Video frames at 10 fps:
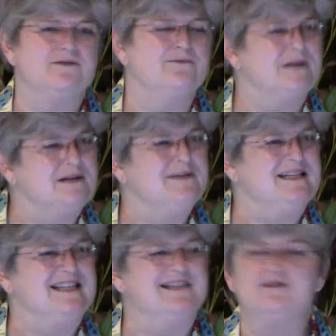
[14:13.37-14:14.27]
one
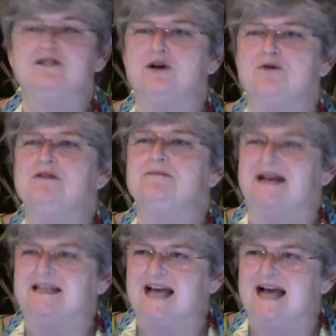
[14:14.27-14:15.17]
reason they're so
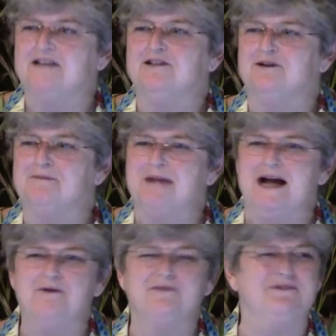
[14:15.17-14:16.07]
spectacular and
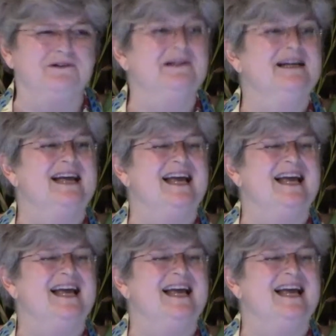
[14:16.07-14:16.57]
powerful